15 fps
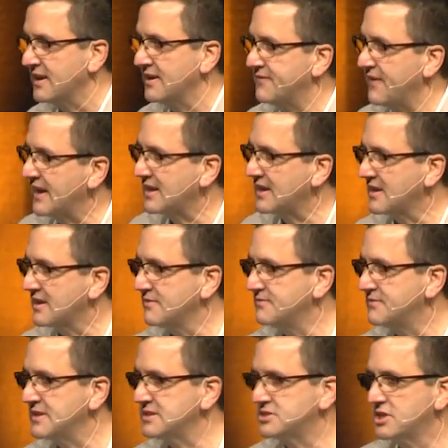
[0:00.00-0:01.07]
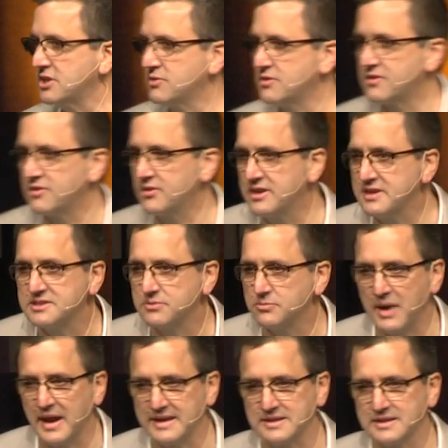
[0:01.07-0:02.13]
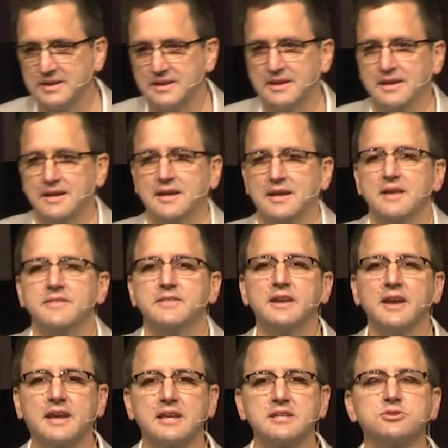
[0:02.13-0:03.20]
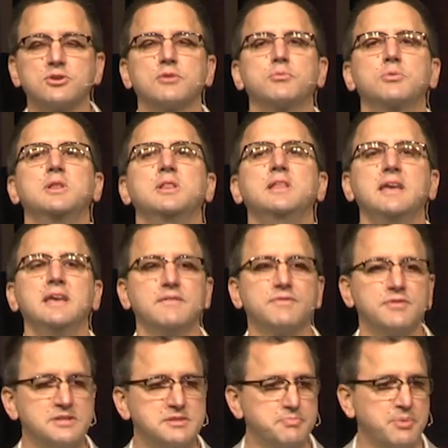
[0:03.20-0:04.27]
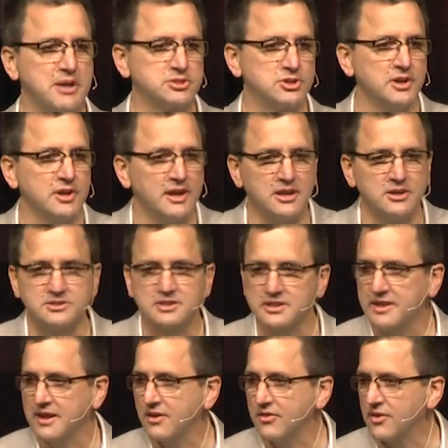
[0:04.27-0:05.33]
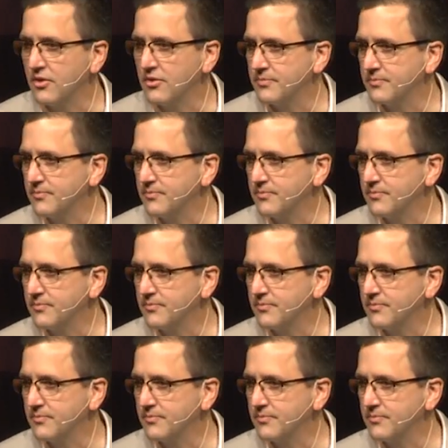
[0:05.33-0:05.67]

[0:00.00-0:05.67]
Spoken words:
if I can convince you that there isn't right, then I can sort of relieve this pressure. Here's the deal, though.